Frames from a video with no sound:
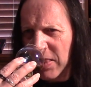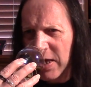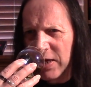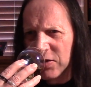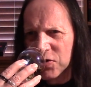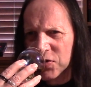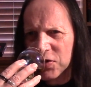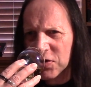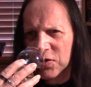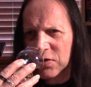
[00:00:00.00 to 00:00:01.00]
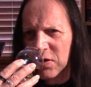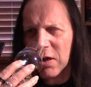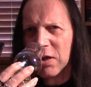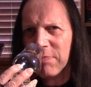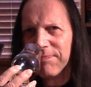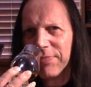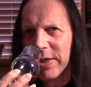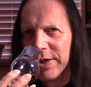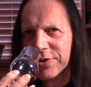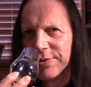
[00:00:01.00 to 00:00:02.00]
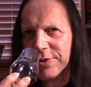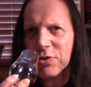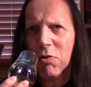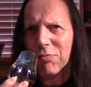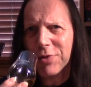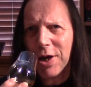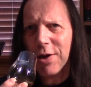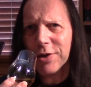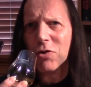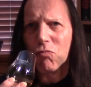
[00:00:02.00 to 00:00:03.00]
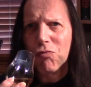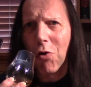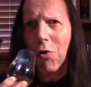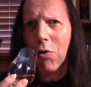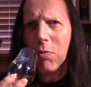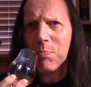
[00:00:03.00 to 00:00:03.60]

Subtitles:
It's not raw,